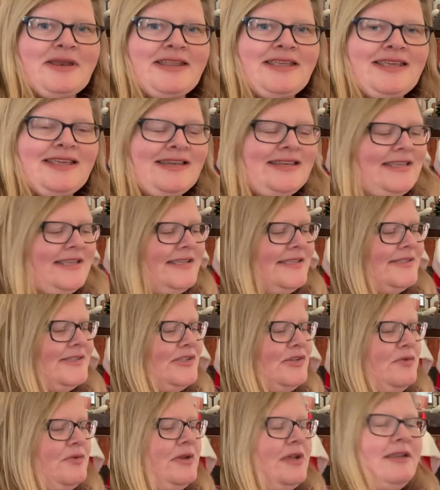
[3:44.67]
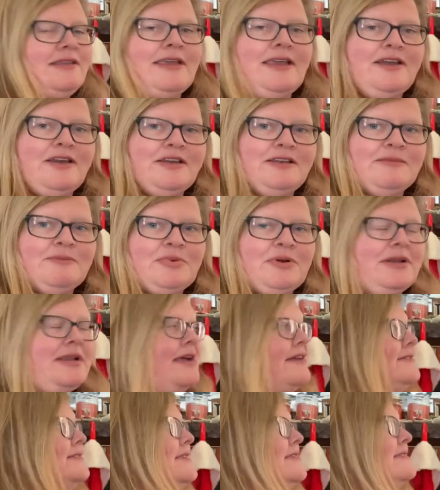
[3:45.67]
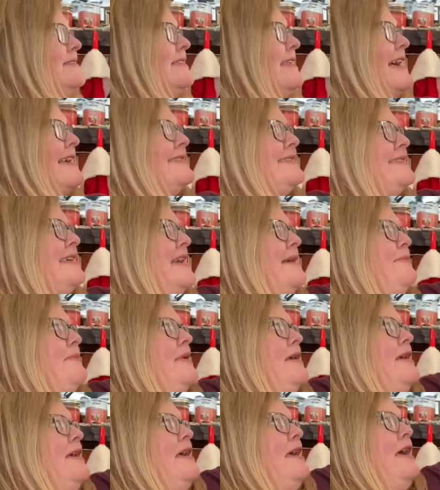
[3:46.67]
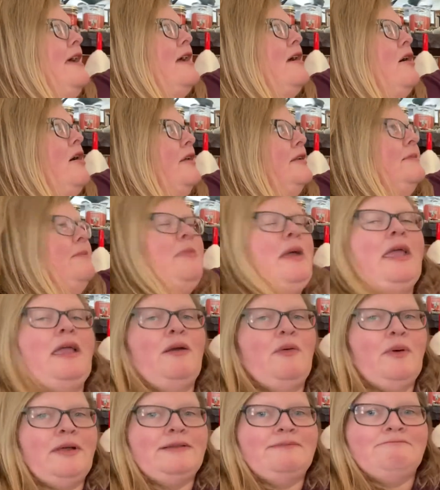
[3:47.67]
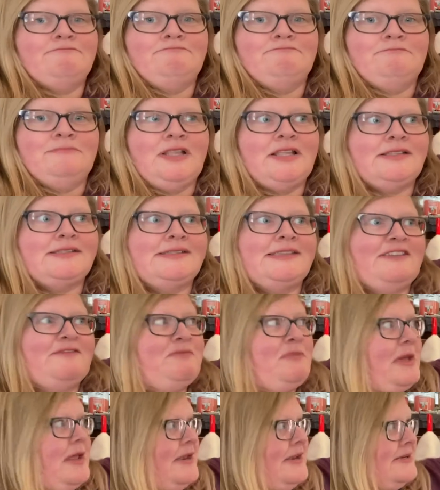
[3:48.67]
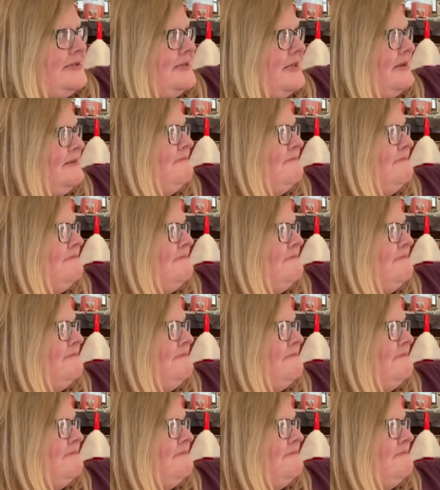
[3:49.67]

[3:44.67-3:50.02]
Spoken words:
in his unit that couldn't pronounce his last name and called him Penguin instead of Pennington.